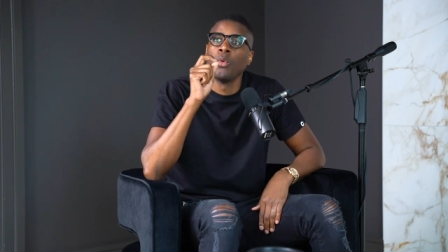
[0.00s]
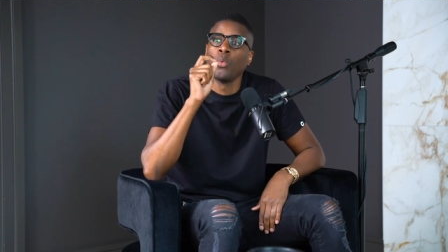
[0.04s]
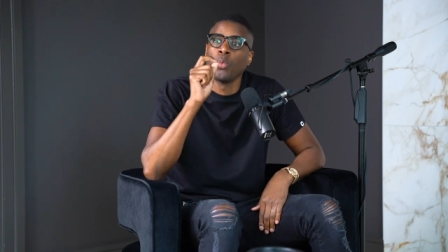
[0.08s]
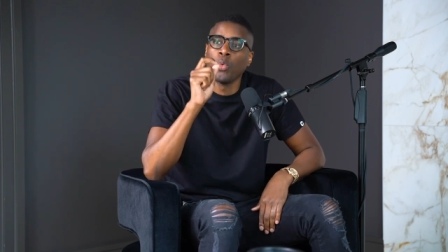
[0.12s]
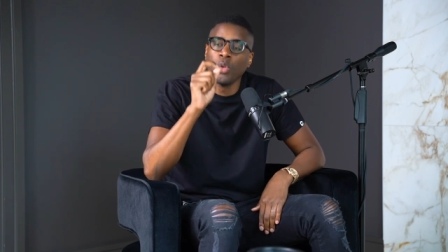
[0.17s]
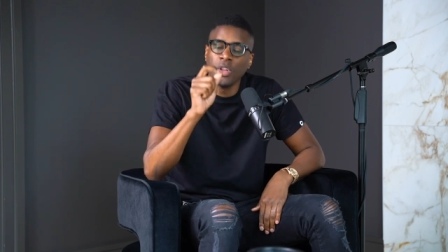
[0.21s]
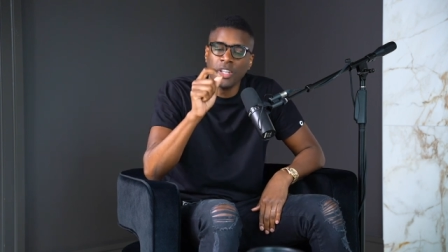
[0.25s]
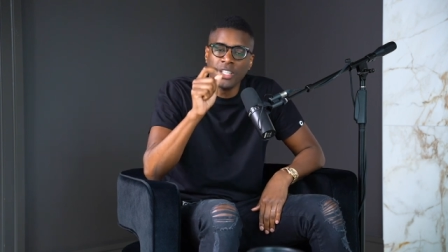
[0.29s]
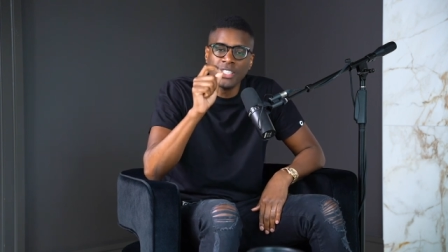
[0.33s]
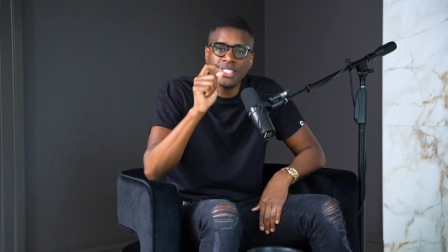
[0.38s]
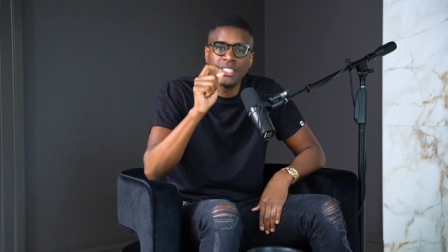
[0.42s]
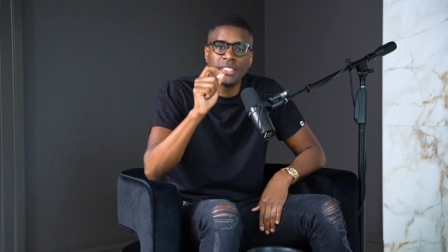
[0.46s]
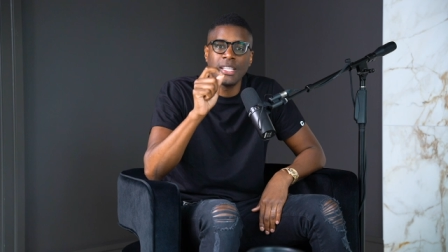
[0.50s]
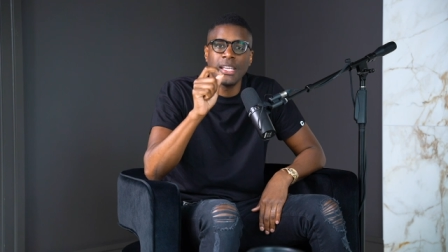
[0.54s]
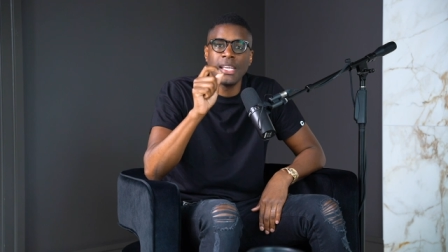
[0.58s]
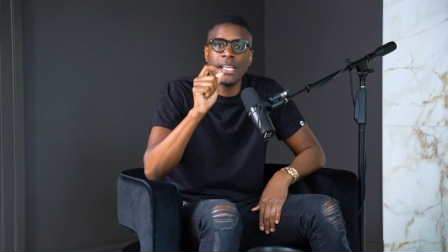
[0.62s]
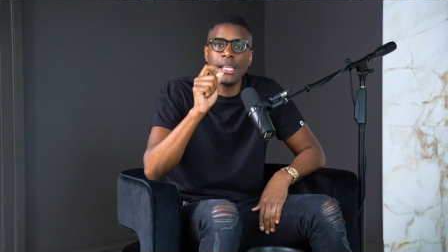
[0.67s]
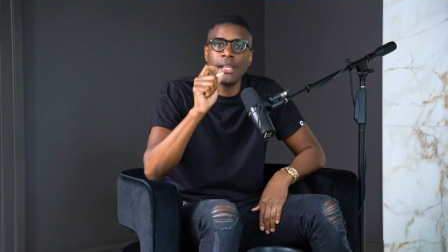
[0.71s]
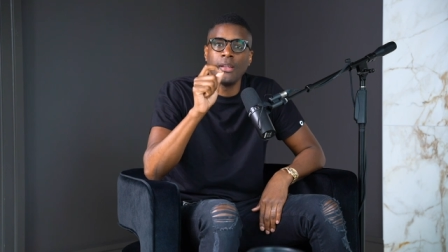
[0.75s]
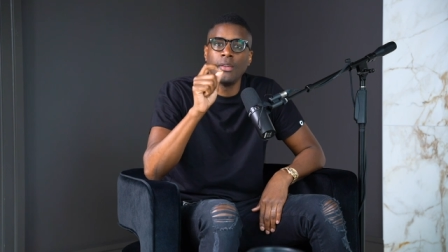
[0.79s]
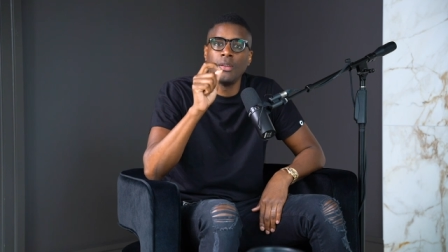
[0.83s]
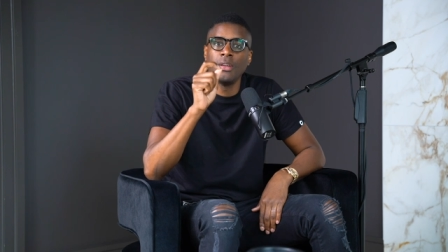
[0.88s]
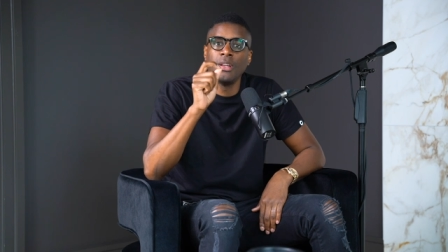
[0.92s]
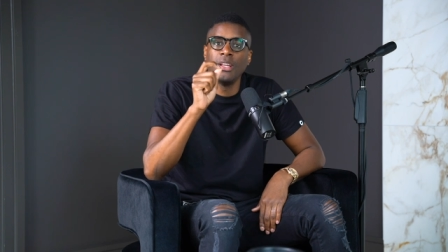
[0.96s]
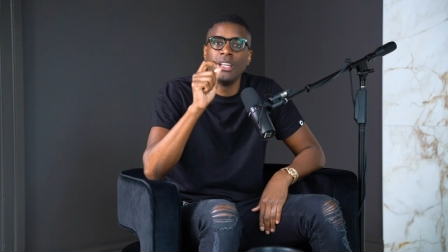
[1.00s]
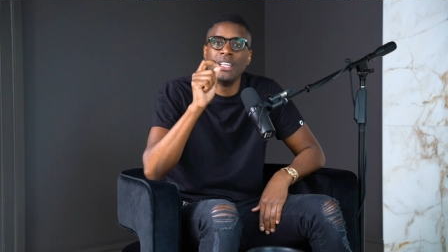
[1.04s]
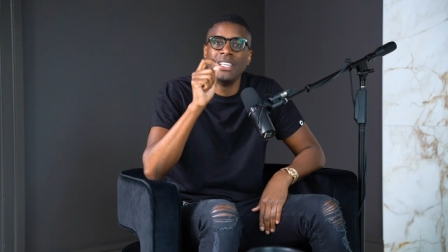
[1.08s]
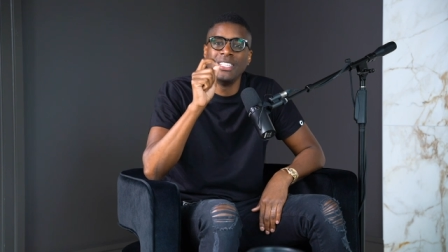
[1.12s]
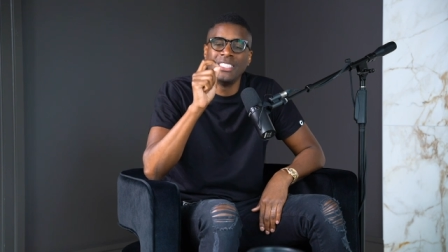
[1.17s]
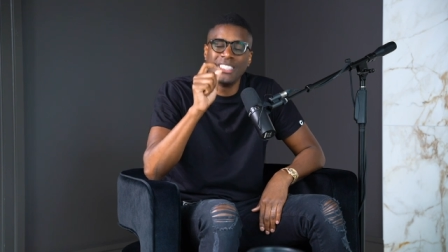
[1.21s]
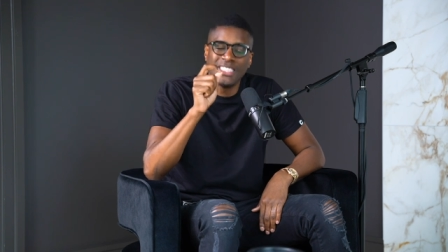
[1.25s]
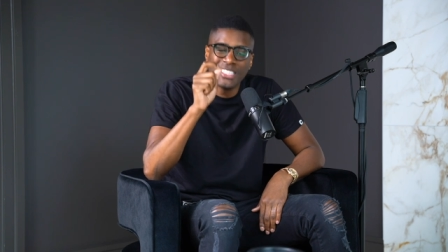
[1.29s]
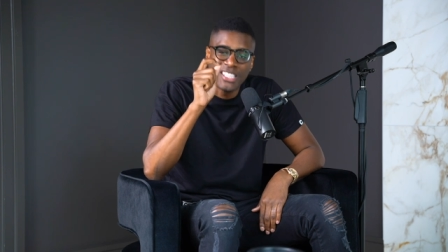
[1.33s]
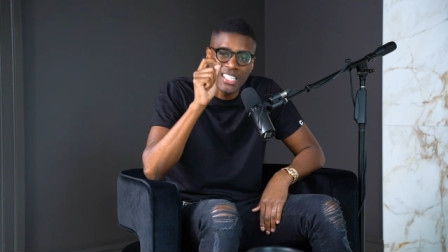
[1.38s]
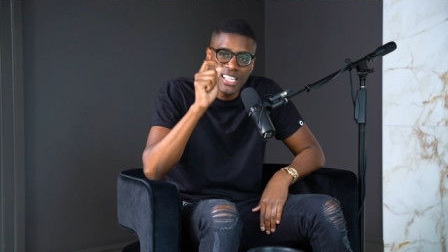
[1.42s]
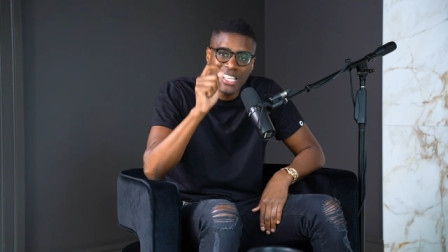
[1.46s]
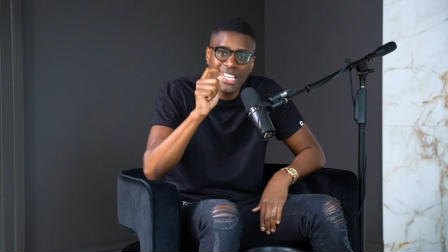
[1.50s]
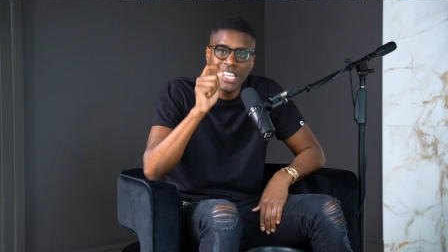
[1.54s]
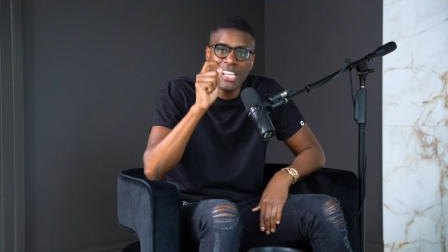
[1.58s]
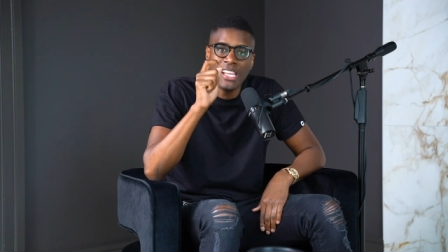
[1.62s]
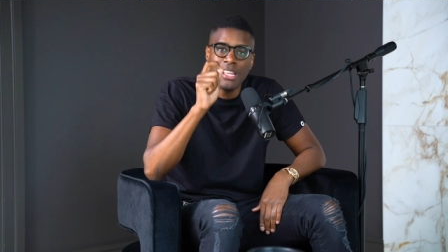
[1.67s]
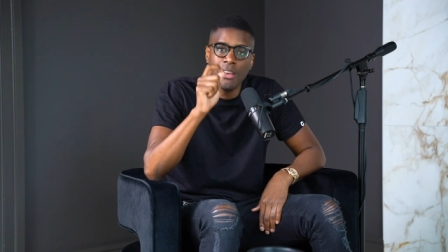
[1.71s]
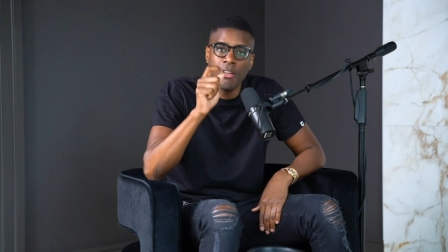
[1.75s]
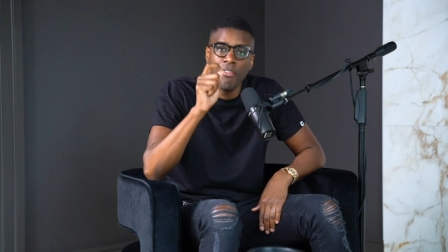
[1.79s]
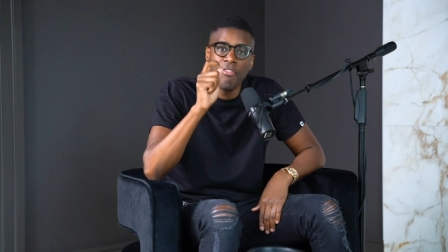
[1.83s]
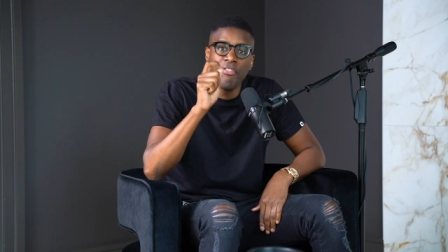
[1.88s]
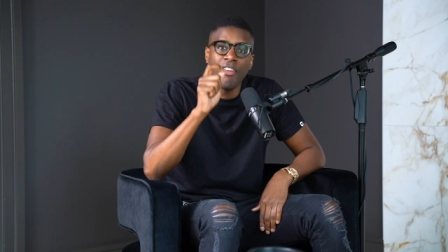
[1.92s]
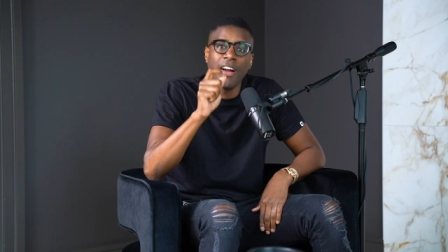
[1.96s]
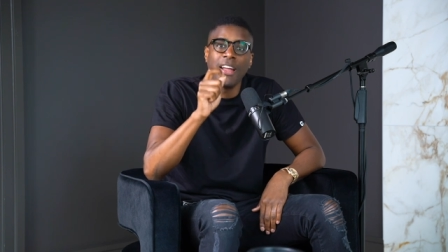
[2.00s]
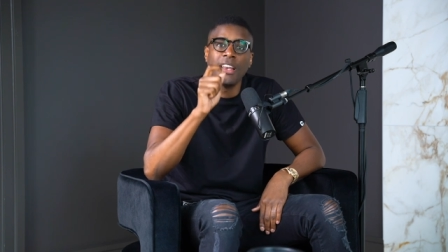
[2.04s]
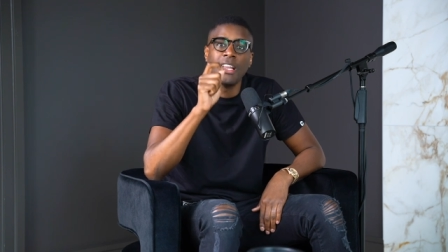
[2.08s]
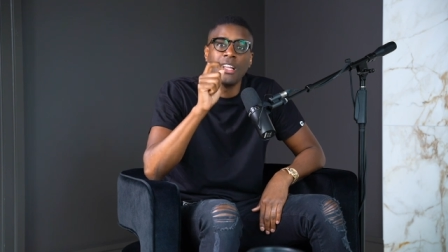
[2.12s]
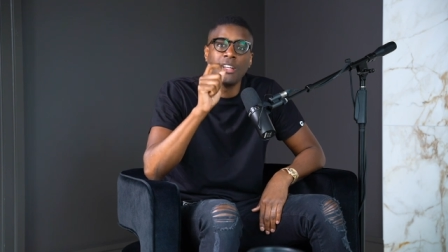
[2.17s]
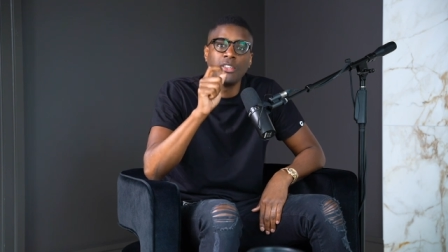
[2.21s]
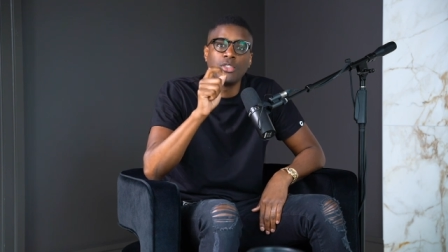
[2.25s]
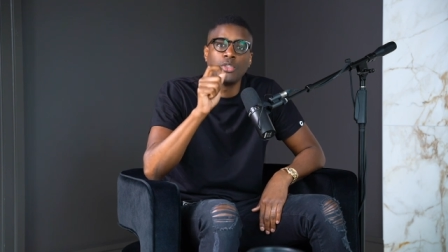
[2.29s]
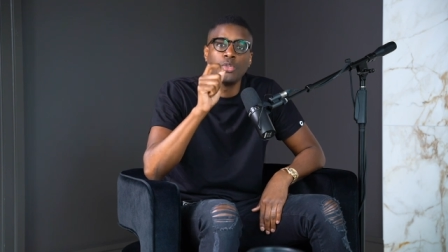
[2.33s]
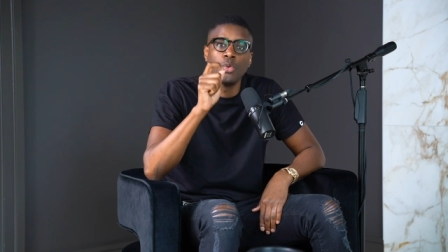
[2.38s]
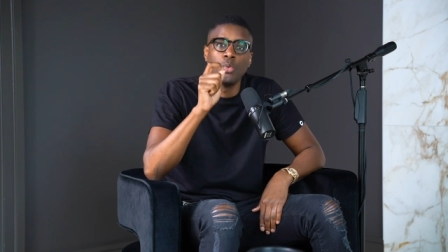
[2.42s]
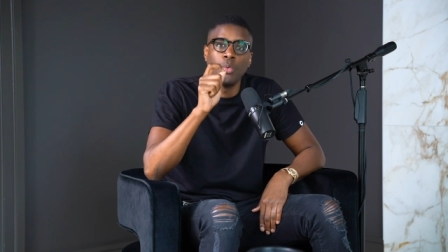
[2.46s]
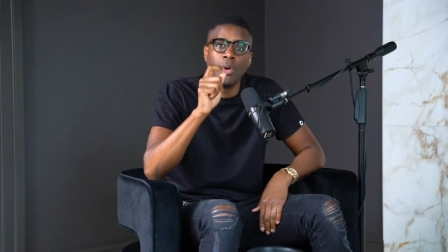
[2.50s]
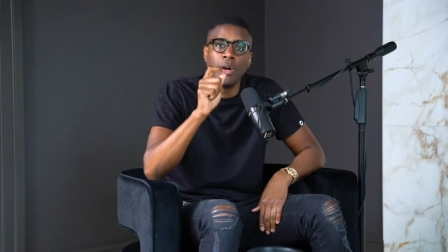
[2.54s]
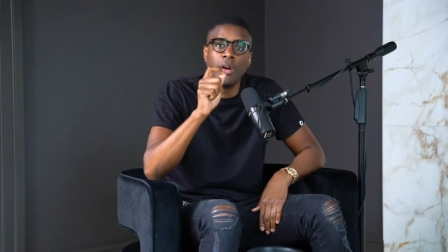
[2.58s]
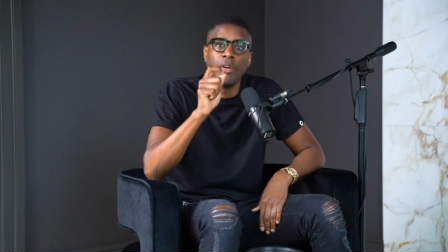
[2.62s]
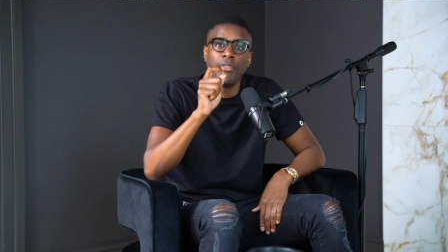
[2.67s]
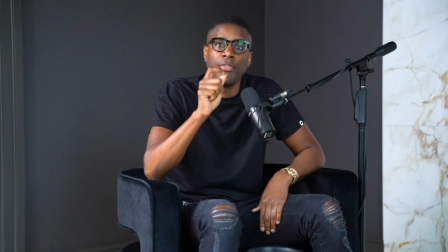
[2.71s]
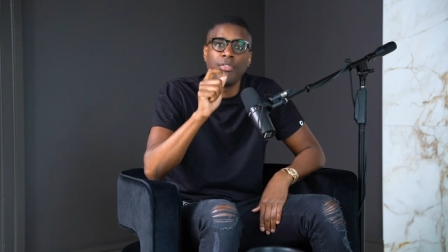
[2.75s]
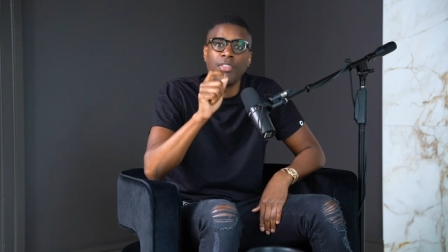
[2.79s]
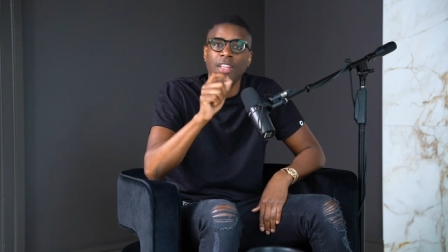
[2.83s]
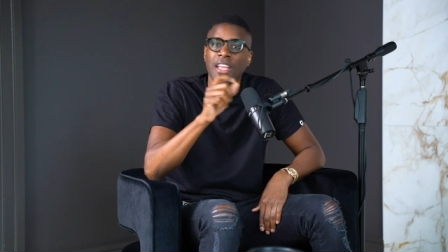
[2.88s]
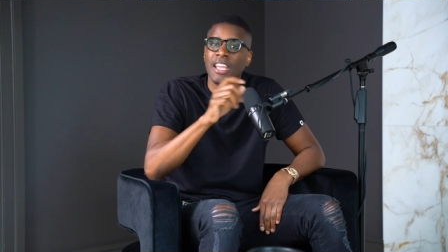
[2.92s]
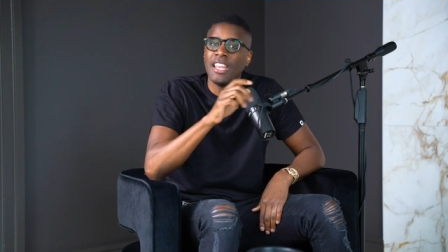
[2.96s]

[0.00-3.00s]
real estate is the key to financial wealth